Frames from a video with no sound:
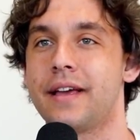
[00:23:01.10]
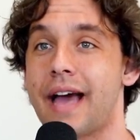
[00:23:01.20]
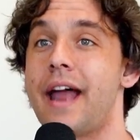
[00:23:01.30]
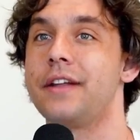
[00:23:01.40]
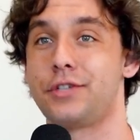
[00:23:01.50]

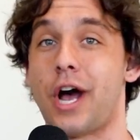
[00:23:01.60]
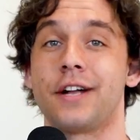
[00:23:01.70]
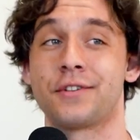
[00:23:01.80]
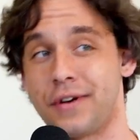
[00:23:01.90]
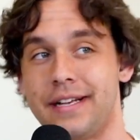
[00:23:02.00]
kind of
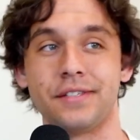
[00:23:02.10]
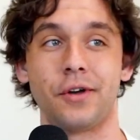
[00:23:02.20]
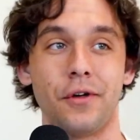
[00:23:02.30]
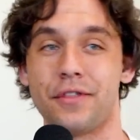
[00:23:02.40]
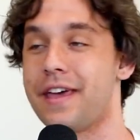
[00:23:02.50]
Josh Green's
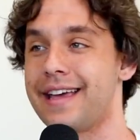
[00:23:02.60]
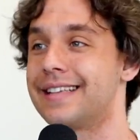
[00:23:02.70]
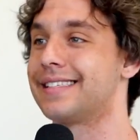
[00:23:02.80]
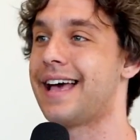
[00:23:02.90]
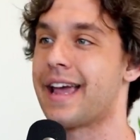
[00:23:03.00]
whole thing
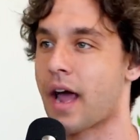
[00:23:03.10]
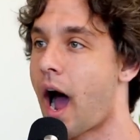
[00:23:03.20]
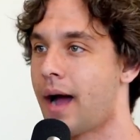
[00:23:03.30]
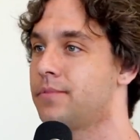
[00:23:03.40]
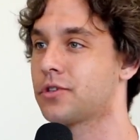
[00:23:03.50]
is like,
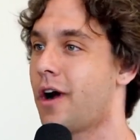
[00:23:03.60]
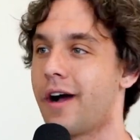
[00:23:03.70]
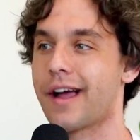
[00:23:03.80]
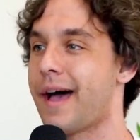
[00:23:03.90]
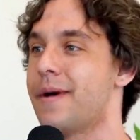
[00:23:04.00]
I'm
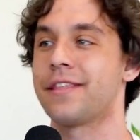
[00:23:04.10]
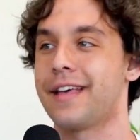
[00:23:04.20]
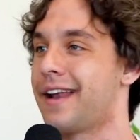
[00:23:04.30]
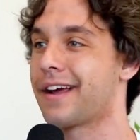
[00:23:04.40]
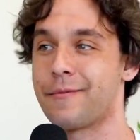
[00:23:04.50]
strong, I'm
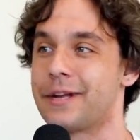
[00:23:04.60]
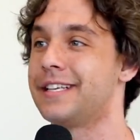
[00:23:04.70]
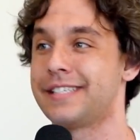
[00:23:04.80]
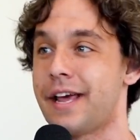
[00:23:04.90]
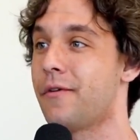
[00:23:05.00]
athletic, I'm
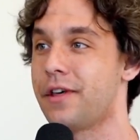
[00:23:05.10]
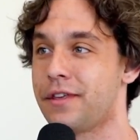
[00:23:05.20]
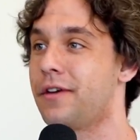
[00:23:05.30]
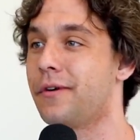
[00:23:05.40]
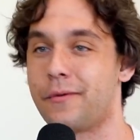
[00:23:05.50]
gonna stay
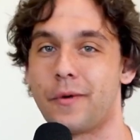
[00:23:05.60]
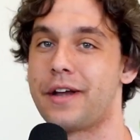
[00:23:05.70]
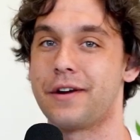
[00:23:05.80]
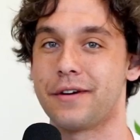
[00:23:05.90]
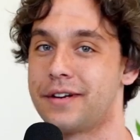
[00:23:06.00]
with you. And when
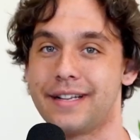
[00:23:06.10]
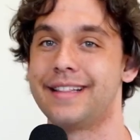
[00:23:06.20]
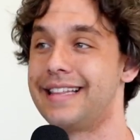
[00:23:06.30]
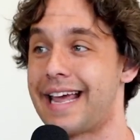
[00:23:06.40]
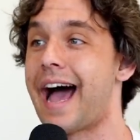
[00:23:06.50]

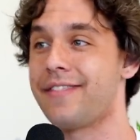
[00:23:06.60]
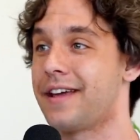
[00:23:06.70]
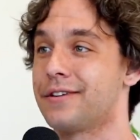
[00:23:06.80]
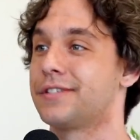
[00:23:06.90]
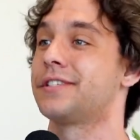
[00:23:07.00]
the guy
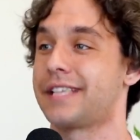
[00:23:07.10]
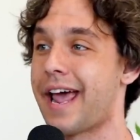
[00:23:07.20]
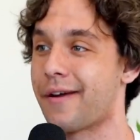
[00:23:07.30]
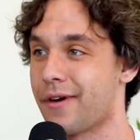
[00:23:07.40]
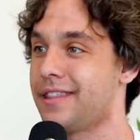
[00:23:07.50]
that you're
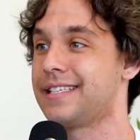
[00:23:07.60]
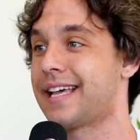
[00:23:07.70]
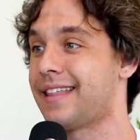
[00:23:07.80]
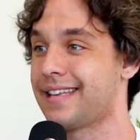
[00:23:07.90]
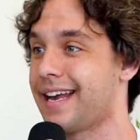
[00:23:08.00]
staying with is
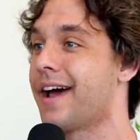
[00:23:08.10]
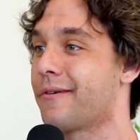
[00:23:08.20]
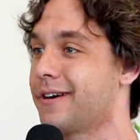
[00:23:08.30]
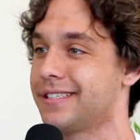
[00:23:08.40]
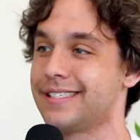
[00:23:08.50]
Anthony
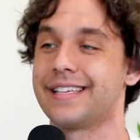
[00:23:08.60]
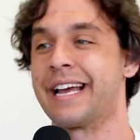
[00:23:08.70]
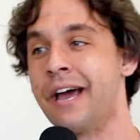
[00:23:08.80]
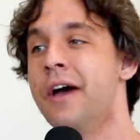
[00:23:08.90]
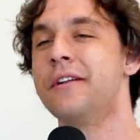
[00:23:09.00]
Edwards, it's
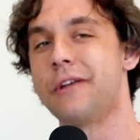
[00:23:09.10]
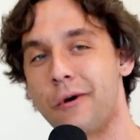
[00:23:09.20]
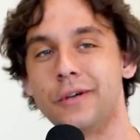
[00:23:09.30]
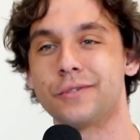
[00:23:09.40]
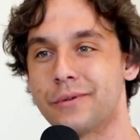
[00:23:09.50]
like
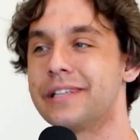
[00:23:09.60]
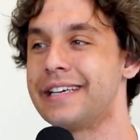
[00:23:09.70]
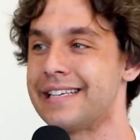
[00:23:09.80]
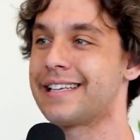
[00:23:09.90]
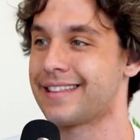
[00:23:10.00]
no one's
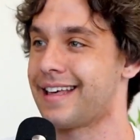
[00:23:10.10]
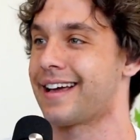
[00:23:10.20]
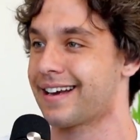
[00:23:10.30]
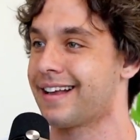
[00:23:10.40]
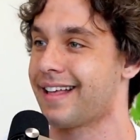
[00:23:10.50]
really as
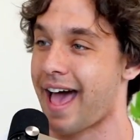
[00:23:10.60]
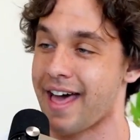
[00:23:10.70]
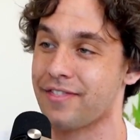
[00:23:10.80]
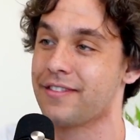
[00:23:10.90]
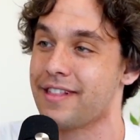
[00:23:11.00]

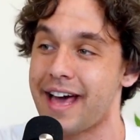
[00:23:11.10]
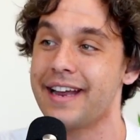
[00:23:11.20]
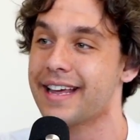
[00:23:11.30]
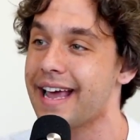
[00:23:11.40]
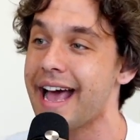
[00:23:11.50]

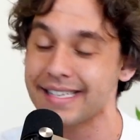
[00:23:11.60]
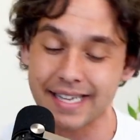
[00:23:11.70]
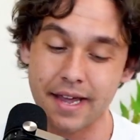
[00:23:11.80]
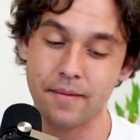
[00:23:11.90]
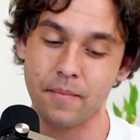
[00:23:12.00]
athletic
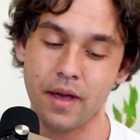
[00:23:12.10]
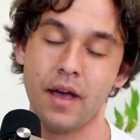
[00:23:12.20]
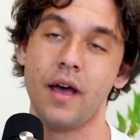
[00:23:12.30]
as him.